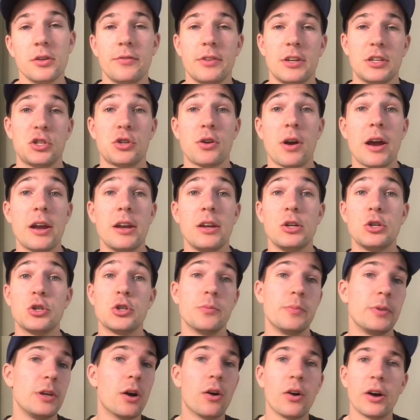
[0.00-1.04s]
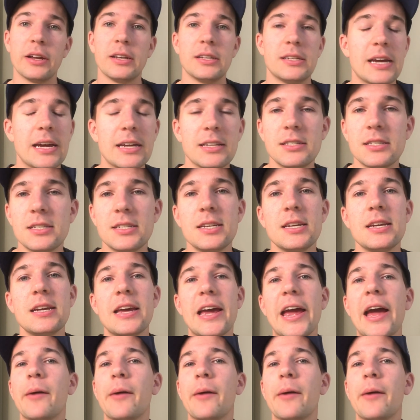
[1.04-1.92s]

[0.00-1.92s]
of their training should be high intensity,